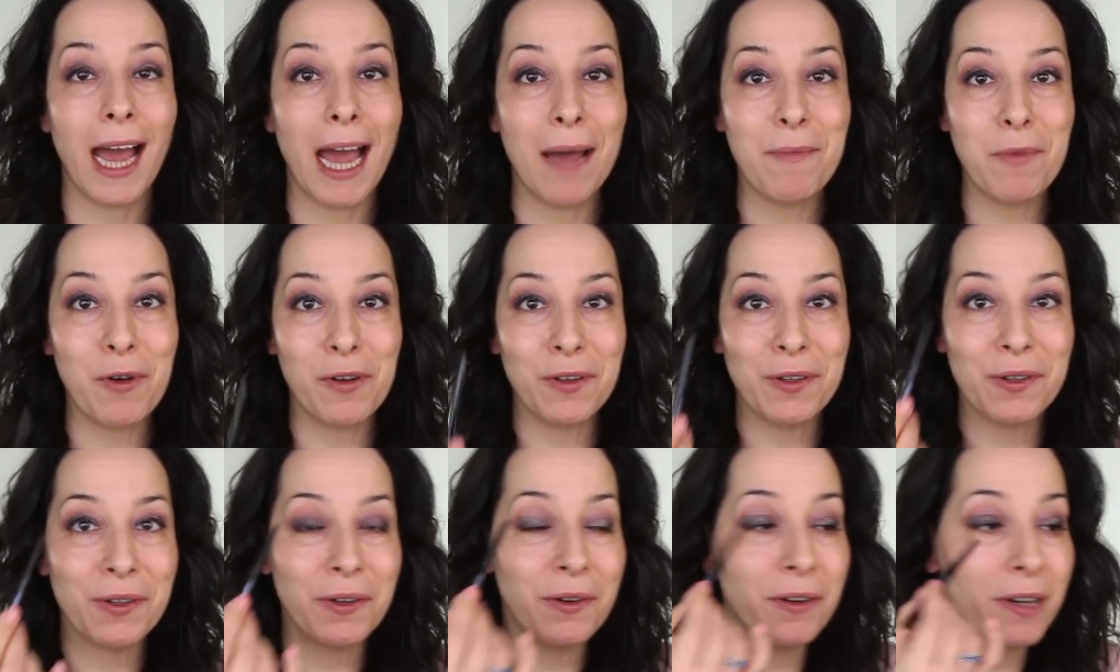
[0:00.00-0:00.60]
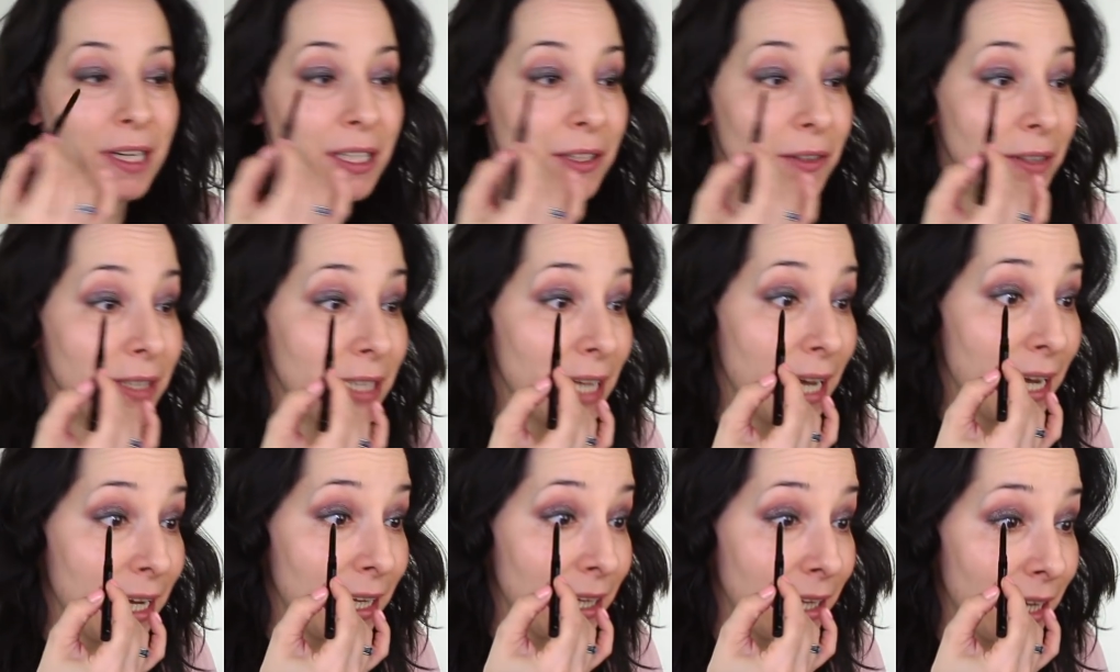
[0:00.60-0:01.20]
I'm also going to
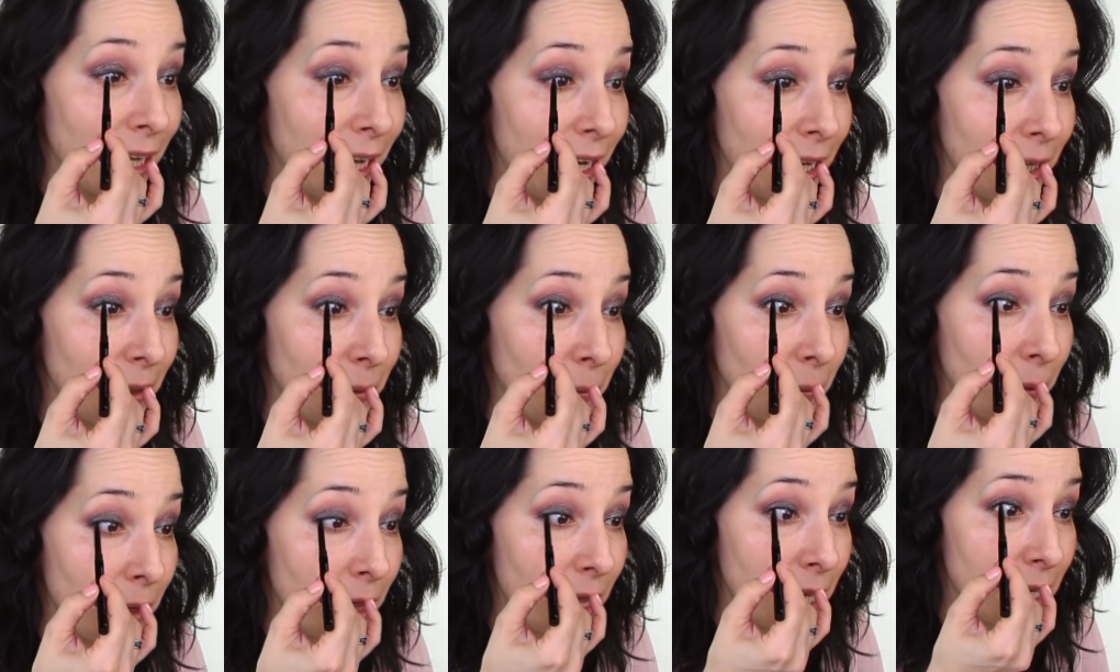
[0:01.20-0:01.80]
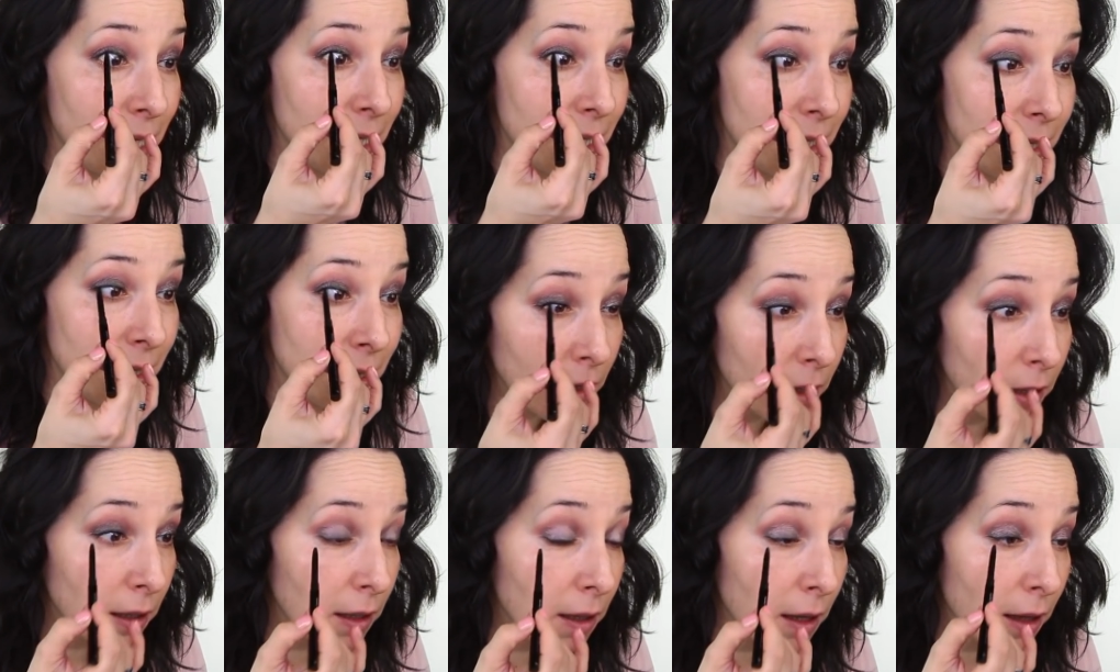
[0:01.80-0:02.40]
tightline with this.